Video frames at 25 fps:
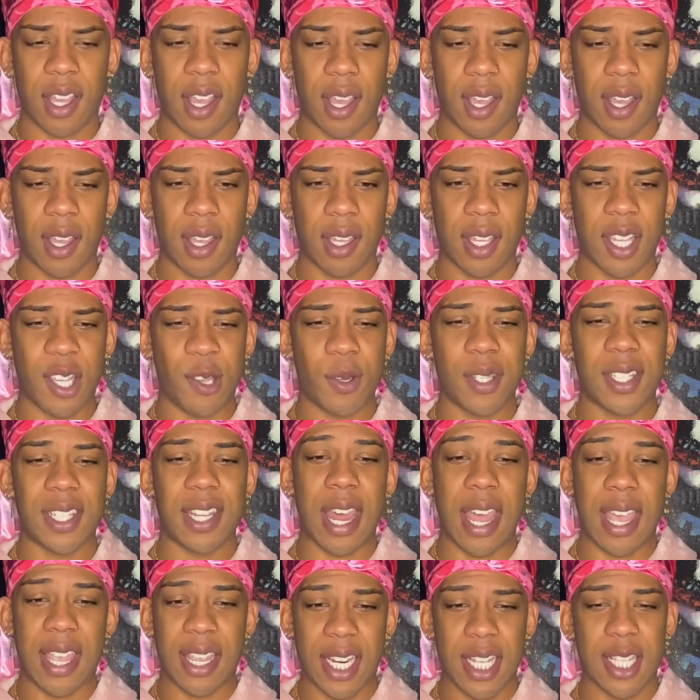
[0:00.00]
He was
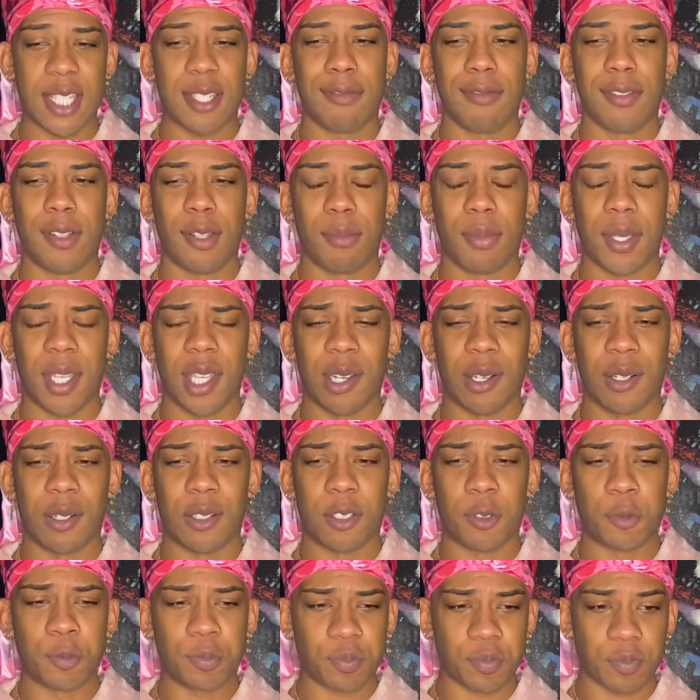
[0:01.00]
Guyanese and
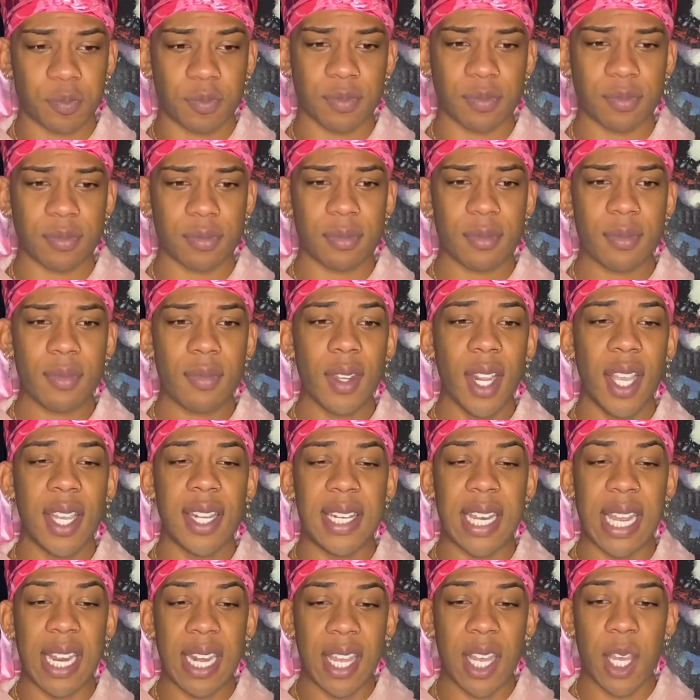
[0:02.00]
Filipino.
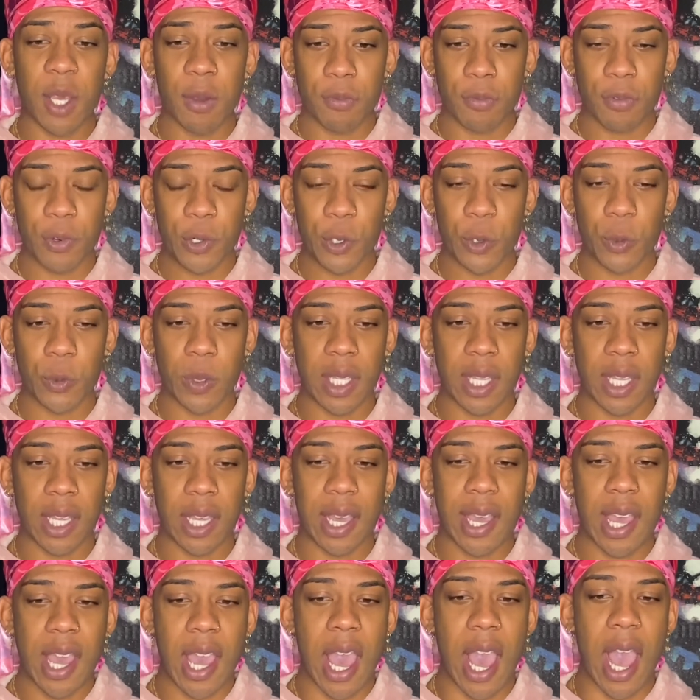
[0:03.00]
Dated him for a week.
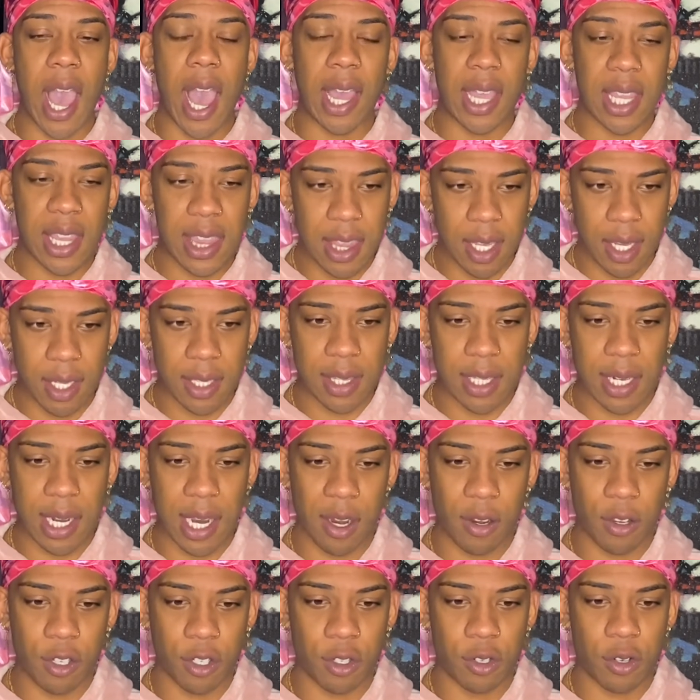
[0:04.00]
I thought that
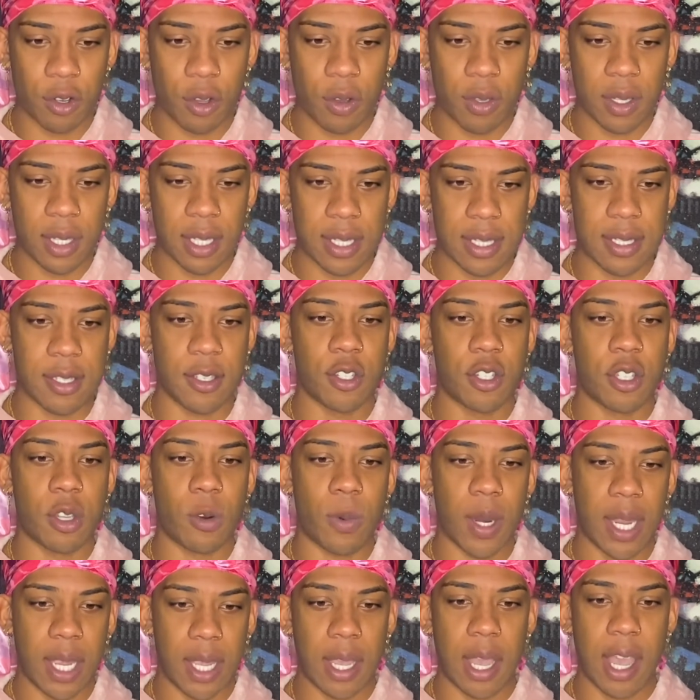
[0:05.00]
this is the
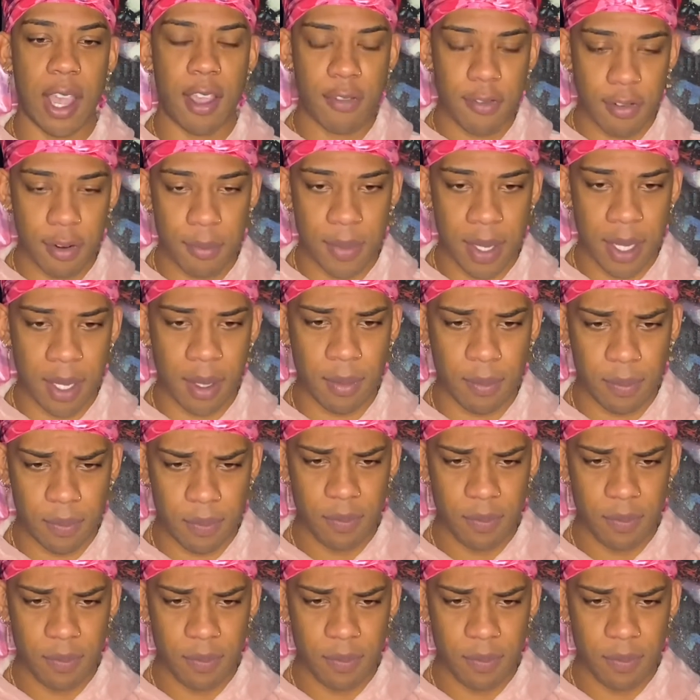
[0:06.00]
right guy for me.